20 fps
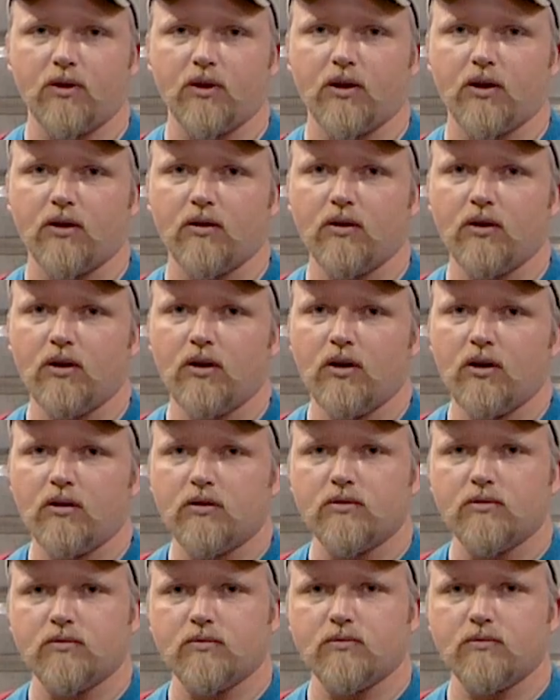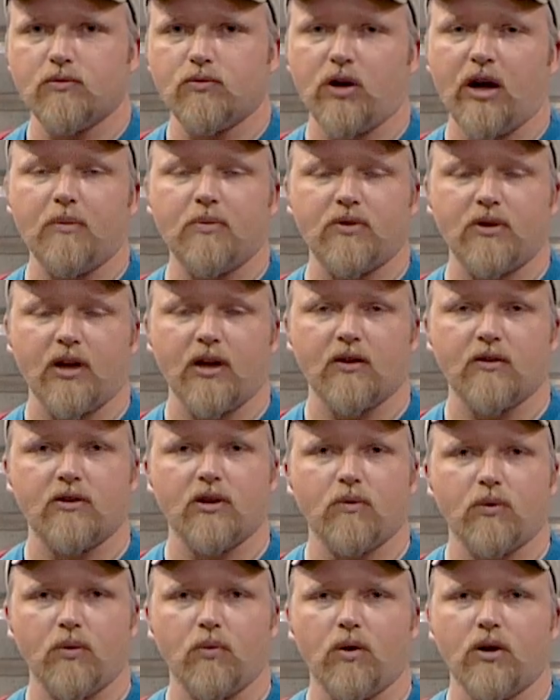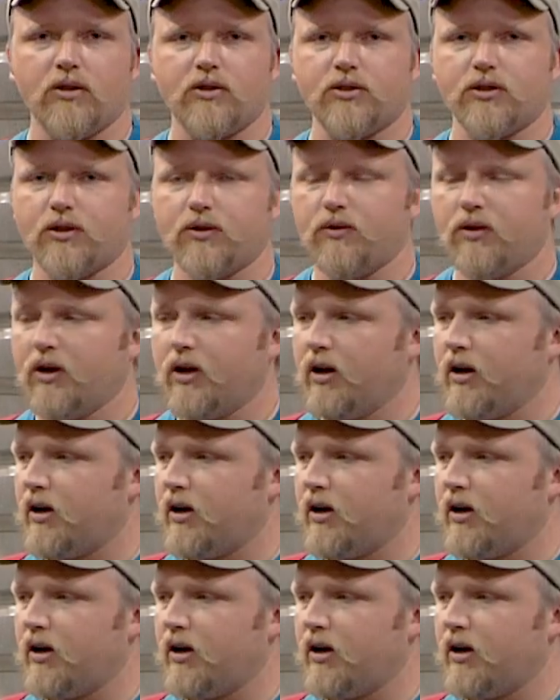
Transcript: the grape skins that we want to.